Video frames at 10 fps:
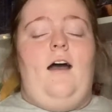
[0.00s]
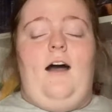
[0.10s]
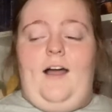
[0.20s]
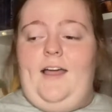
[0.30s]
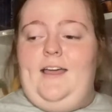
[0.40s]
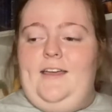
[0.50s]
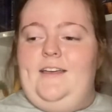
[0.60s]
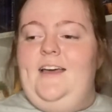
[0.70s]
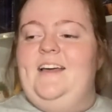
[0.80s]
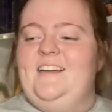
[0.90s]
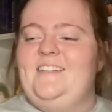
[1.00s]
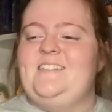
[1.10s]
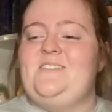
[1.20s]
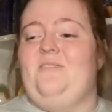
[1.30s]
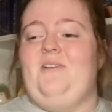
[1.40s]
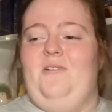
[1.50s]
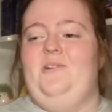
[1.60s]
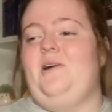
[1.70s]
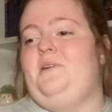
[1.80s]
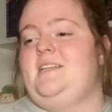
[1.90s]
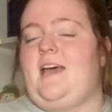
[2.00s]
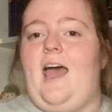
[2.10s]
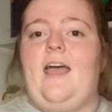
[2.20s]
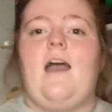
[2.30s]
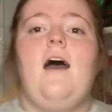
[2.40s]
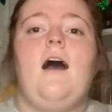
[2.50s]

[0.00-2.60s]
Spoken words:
I don't know who I want to tag.